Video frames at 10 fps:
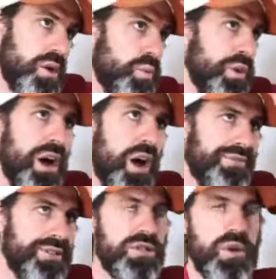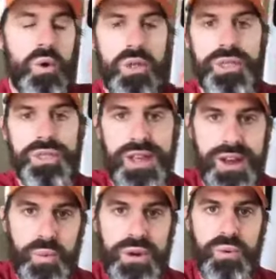we often don't think,
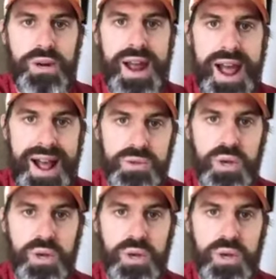we react.